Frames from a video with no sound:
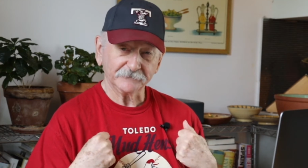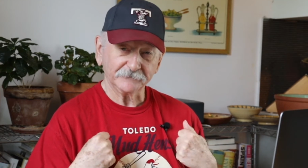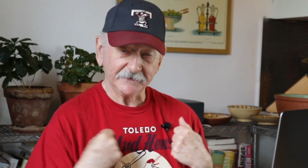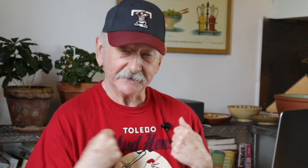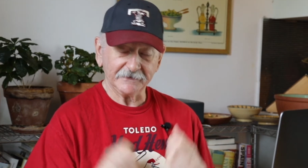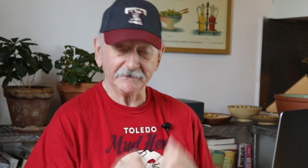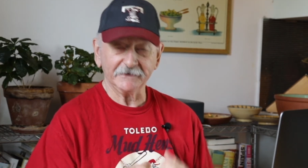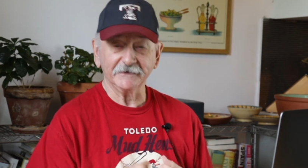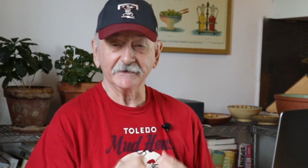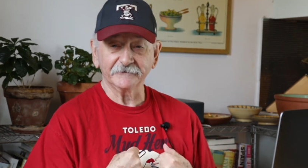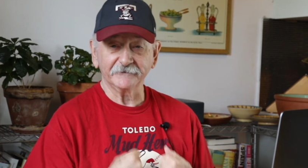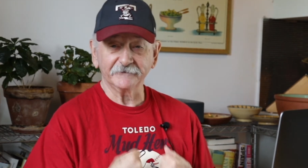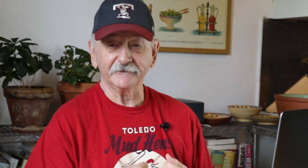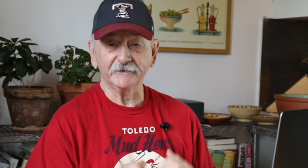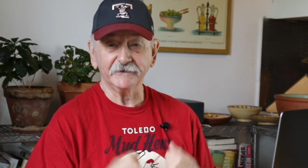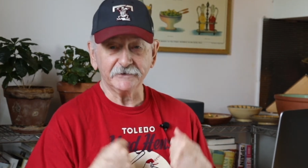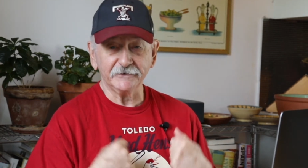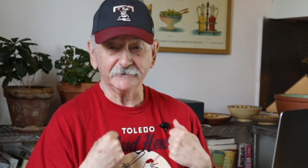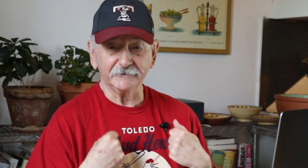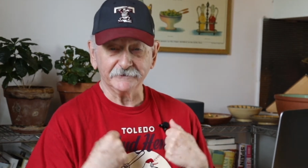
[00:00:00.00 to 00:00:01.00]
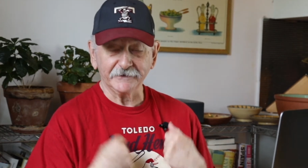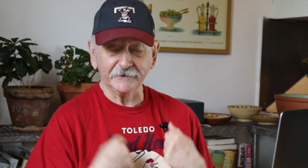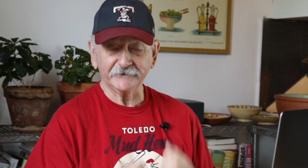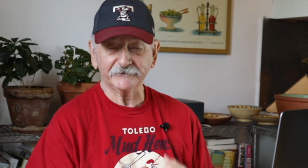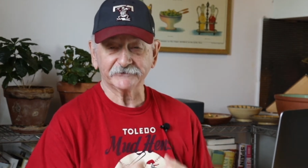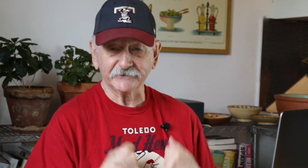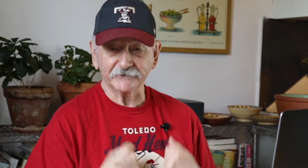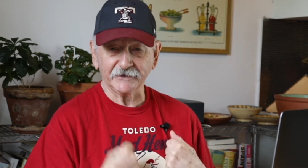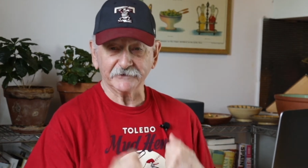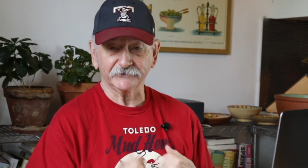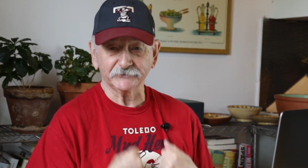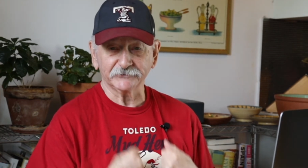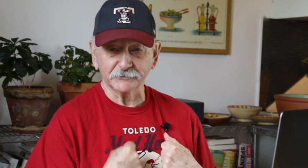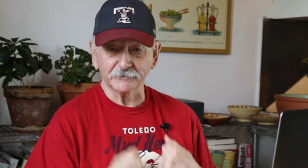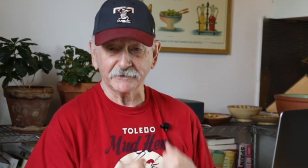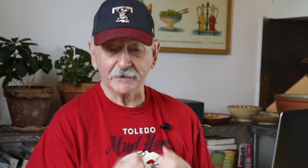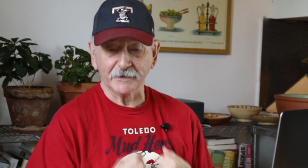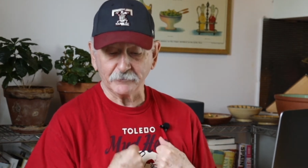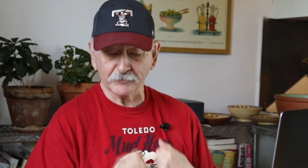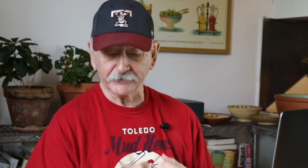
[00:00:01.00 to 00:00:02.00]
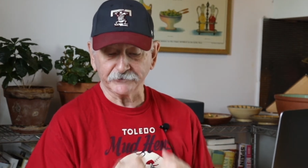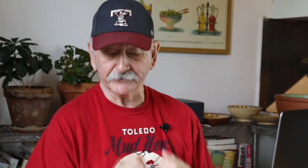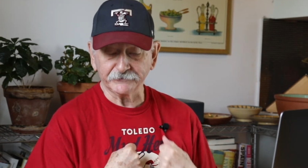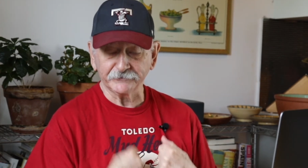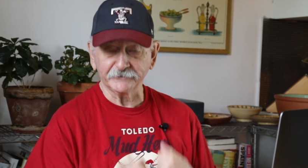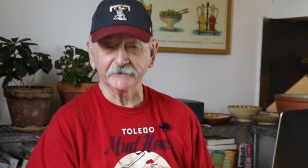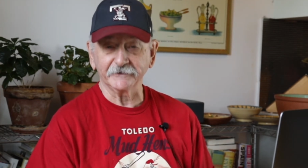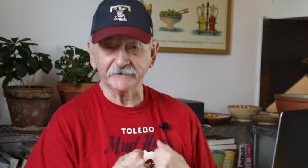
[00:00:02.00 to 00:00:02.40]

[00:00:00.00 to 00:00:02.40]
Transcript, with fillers: in the let's not do a lot more drilling